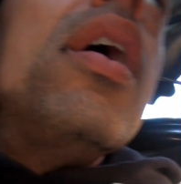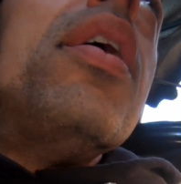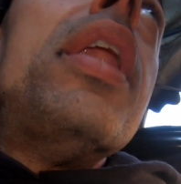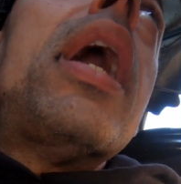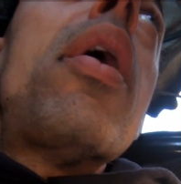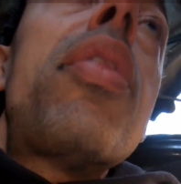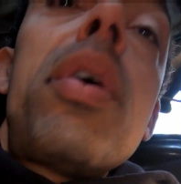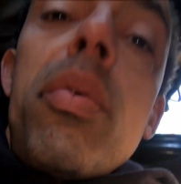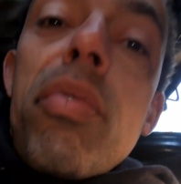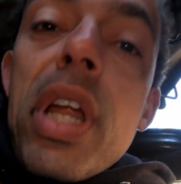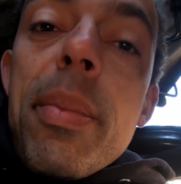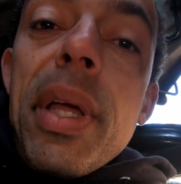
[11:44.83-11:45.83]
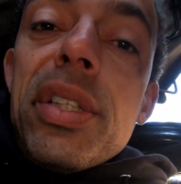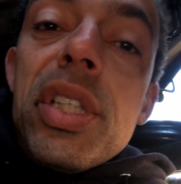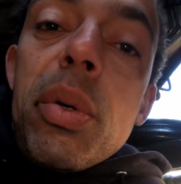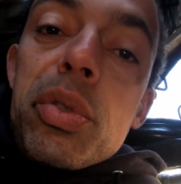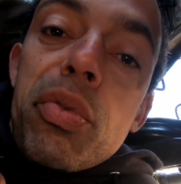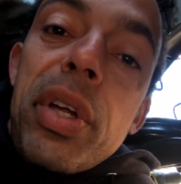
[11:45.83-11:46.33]
now the rear main
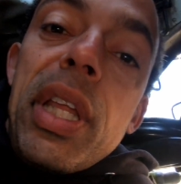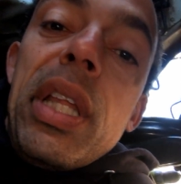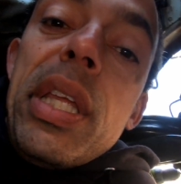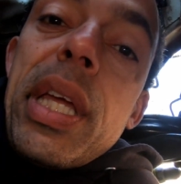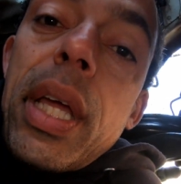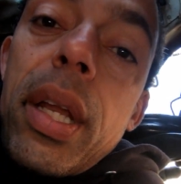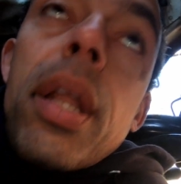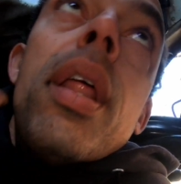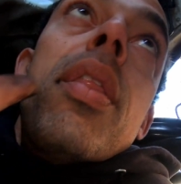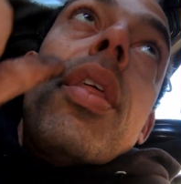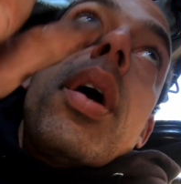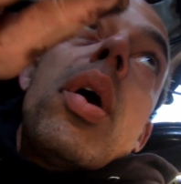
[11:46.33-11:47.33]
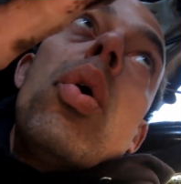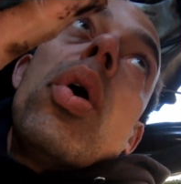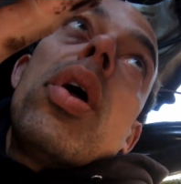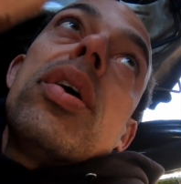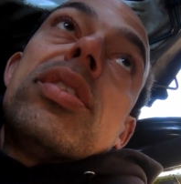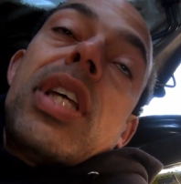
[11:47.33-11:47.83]
seal was really leaking. The
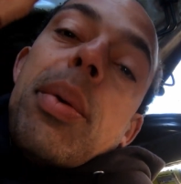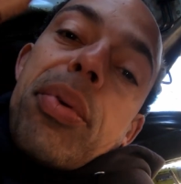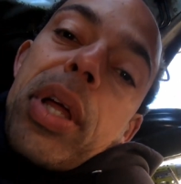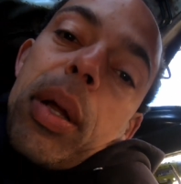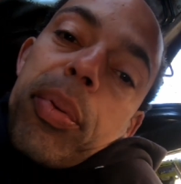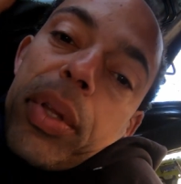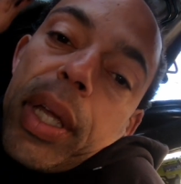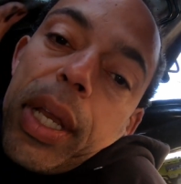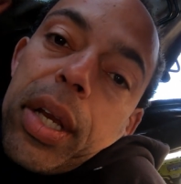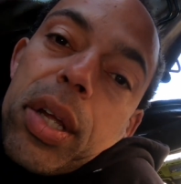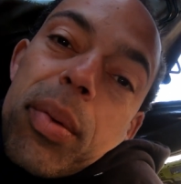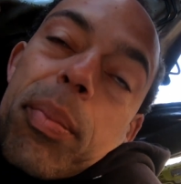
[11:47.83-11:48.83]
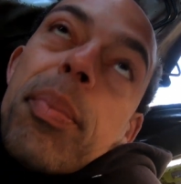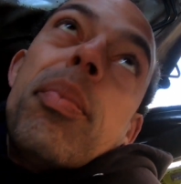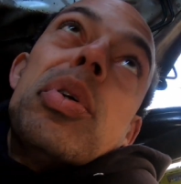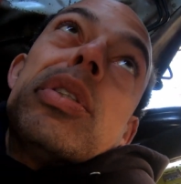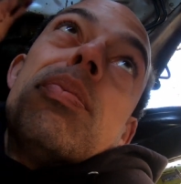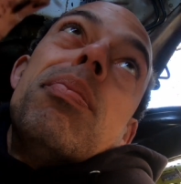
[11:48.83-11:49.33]
oil separator plate
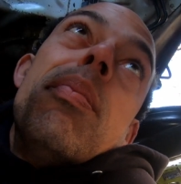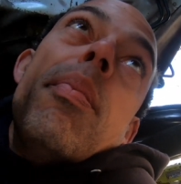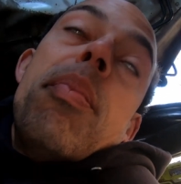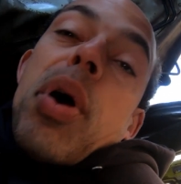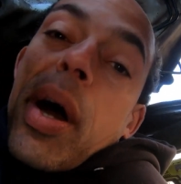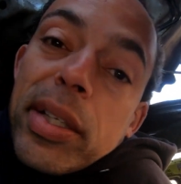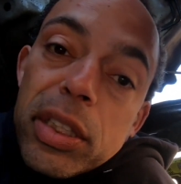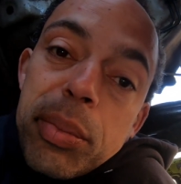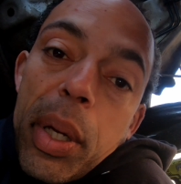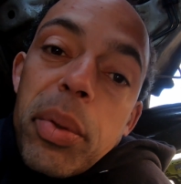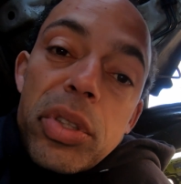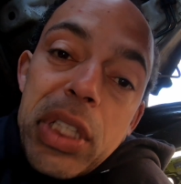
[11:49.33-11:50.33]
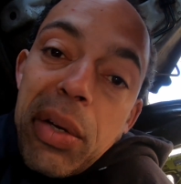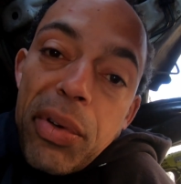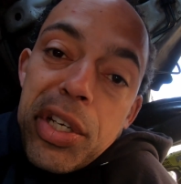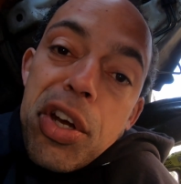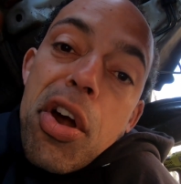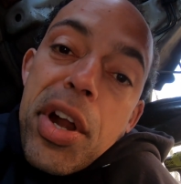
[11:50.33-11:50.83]
was it was definitely
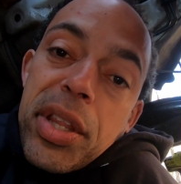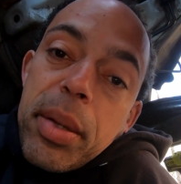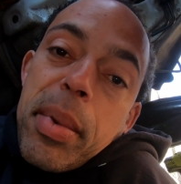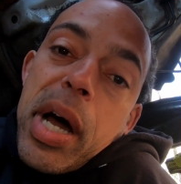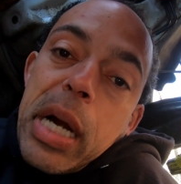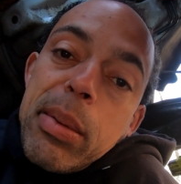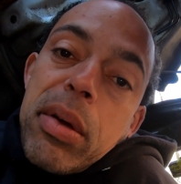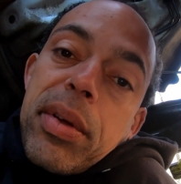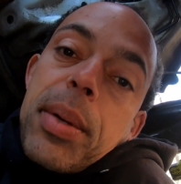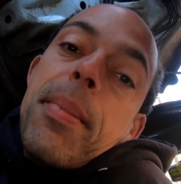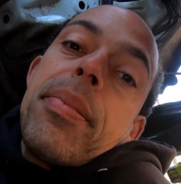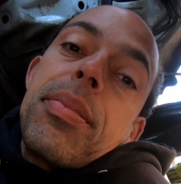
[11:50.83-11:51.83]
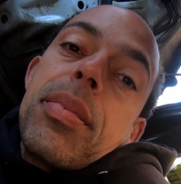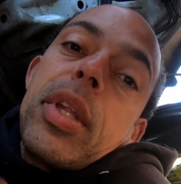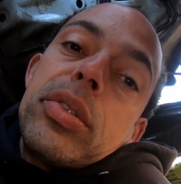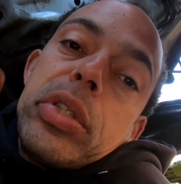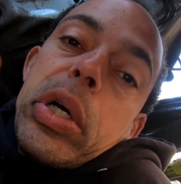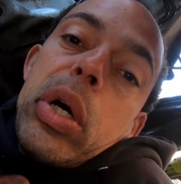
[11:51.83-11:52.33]
dirty on the bottom of it.
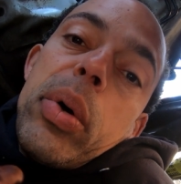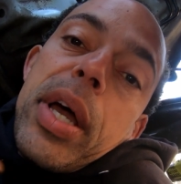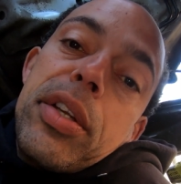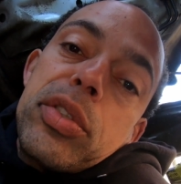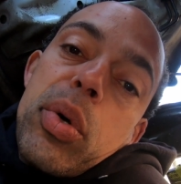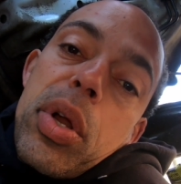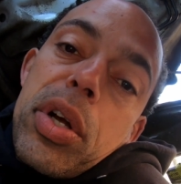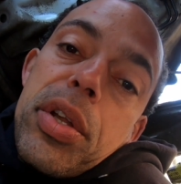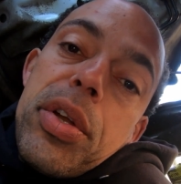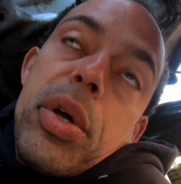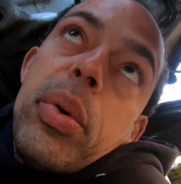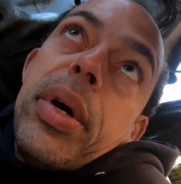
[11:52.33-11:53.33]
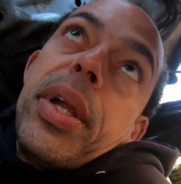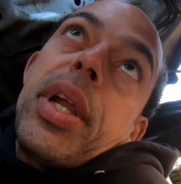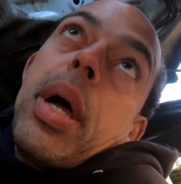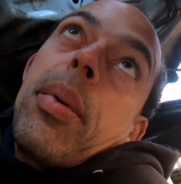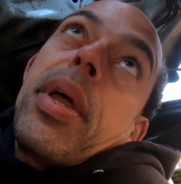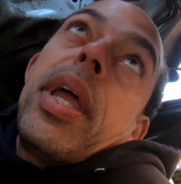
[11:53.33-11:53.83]
So I just ordered a new one,
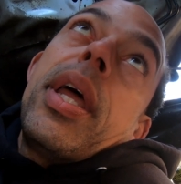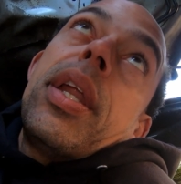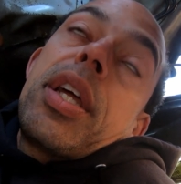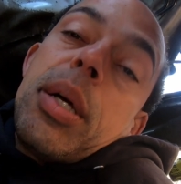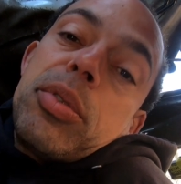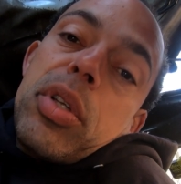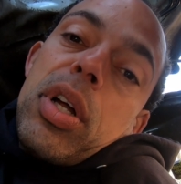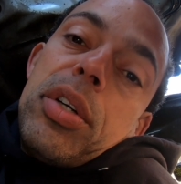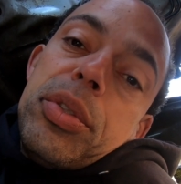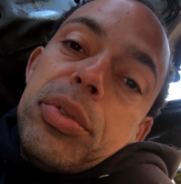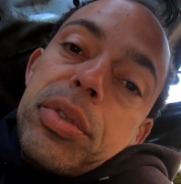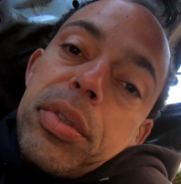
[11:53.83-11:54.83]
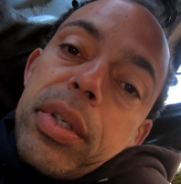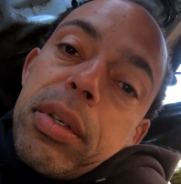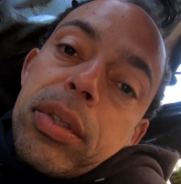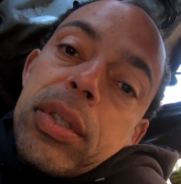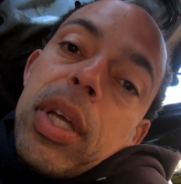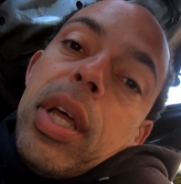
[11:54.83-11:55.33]
and it comes with all new
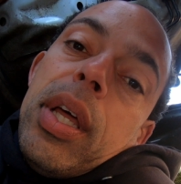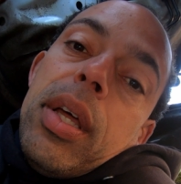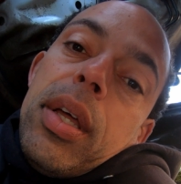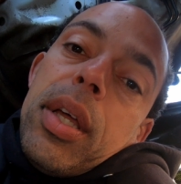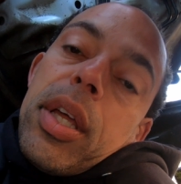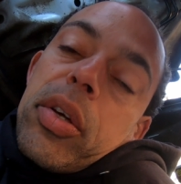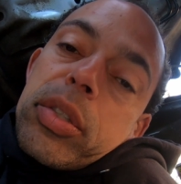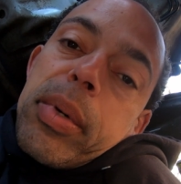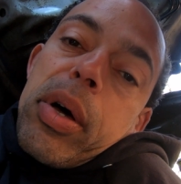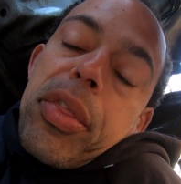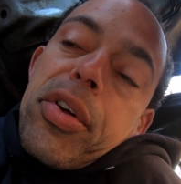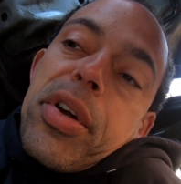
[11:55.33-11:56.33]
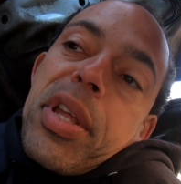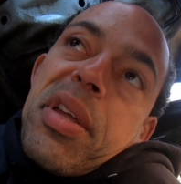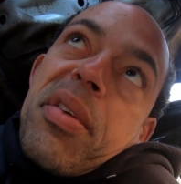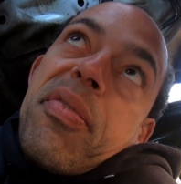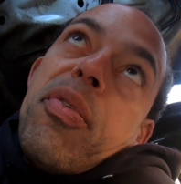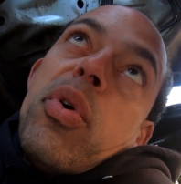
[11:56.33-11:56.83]
screws. It was about
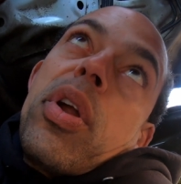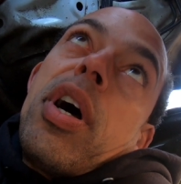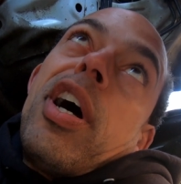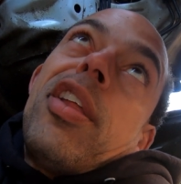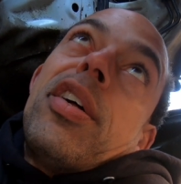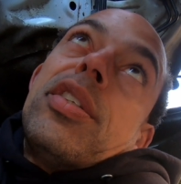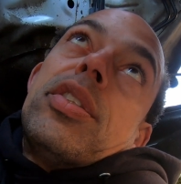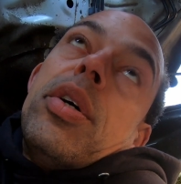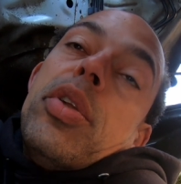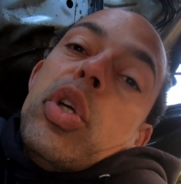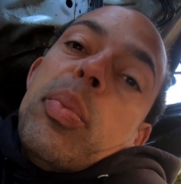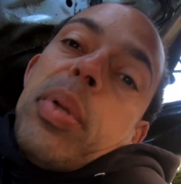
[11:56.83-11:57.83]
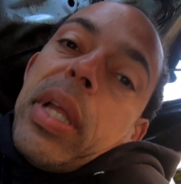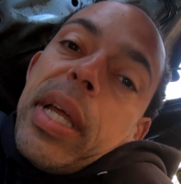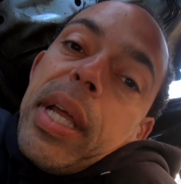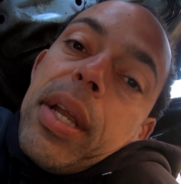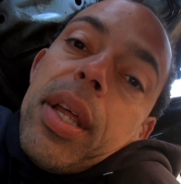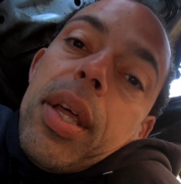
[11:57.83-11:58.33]
$34. So new
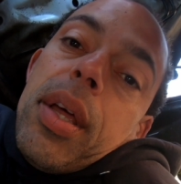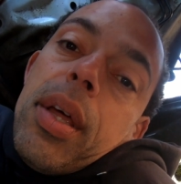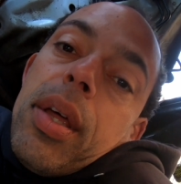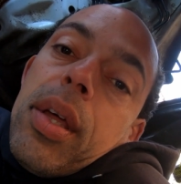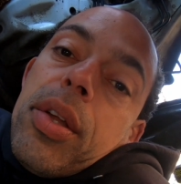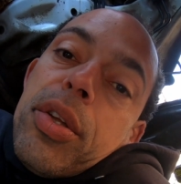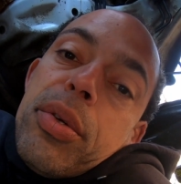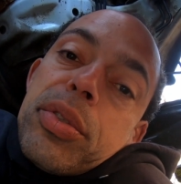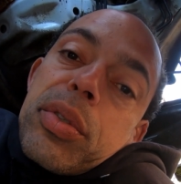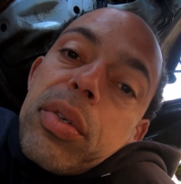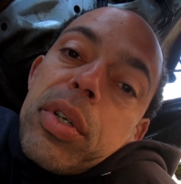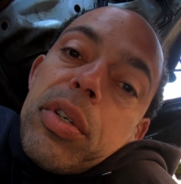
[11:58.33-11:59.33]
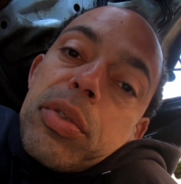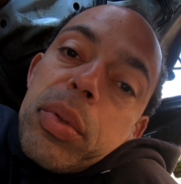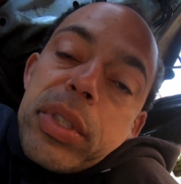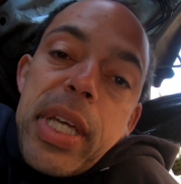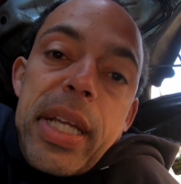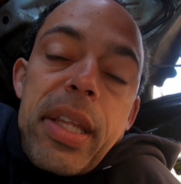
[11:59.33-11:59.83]
plate, new screws. We'll
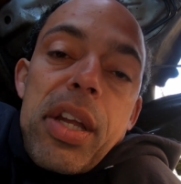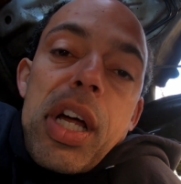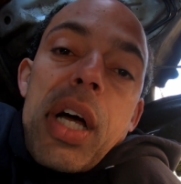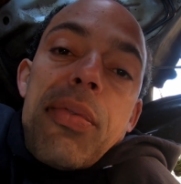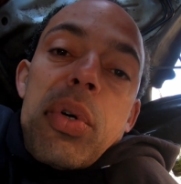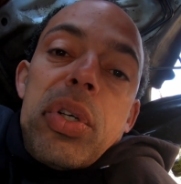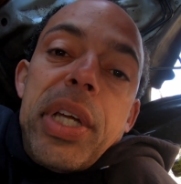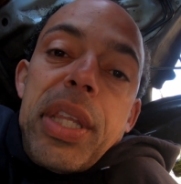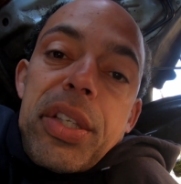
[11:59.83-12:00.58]
take that off. We'll clean the